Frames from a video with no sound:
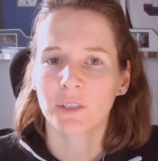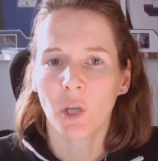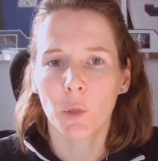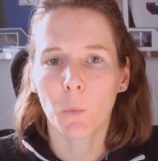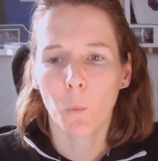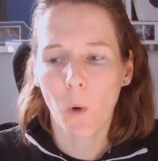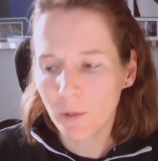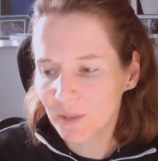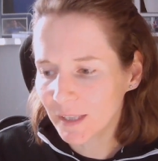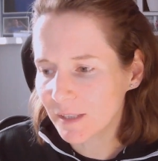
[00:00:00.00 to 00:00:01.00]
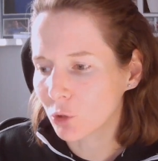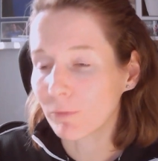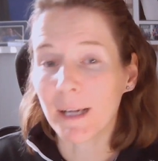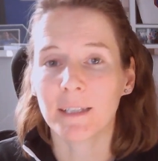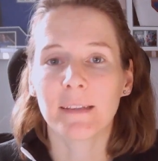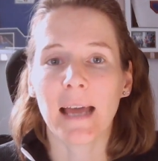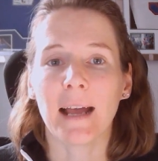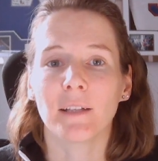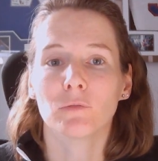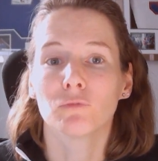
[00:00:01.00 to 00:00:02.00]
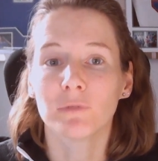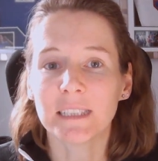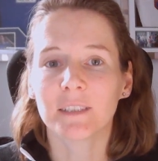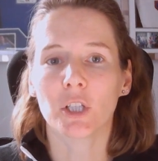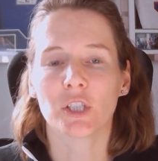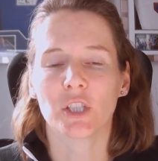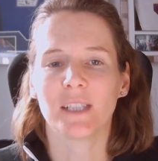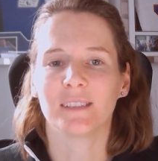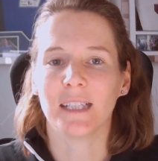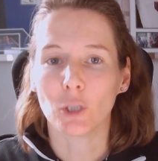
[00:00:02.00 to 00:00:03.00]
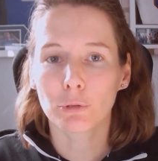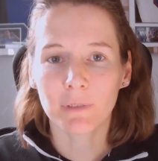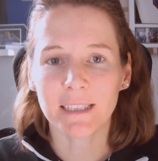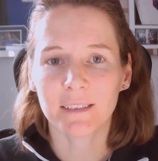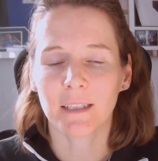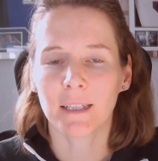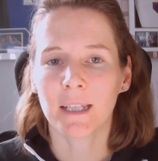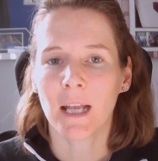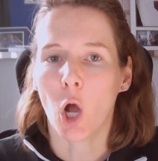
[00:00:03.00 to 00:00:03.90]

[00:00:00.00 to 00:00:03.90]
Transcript: So whilst it's great that research is increasing